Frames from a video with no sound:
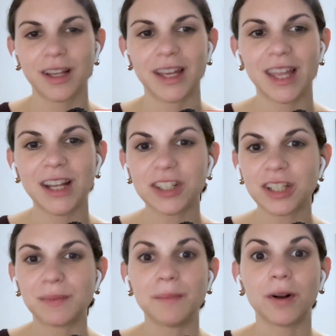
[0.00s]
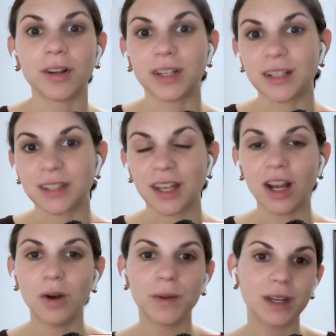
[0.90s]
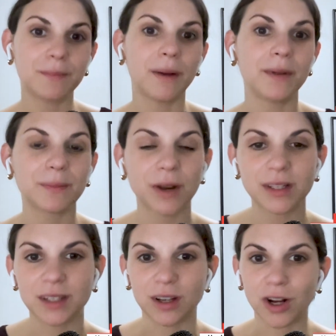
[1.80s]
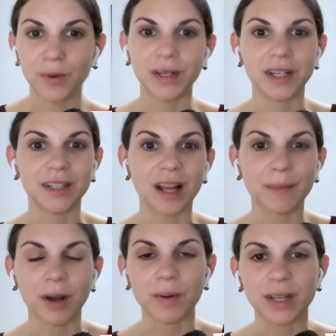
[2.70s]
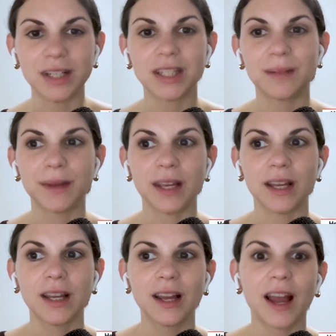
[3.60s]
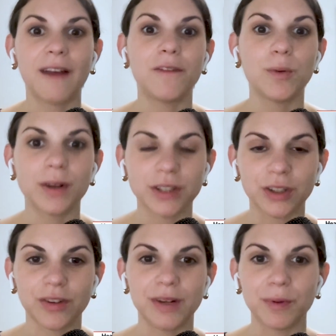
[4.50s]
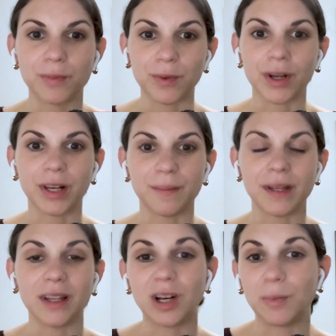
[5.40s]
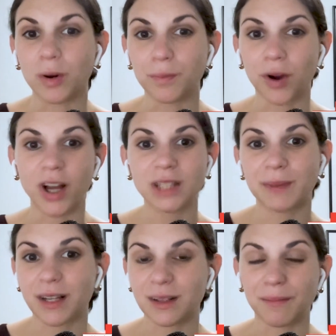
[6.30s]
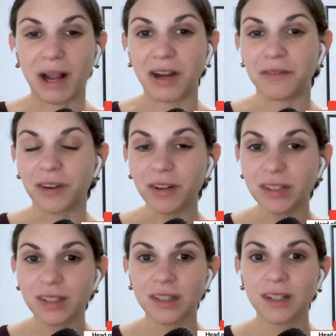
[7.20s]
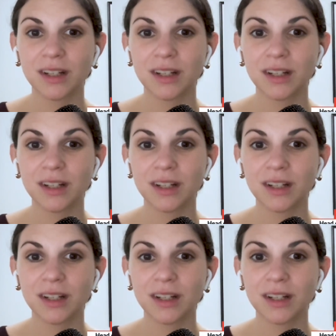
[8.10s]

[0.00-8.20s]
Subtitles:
It can't just be marketing saying, oh, we need public pricing, oh, we need a demo. It needs to be everyone's agreed, but we're going to be a little more prospect and buyer first.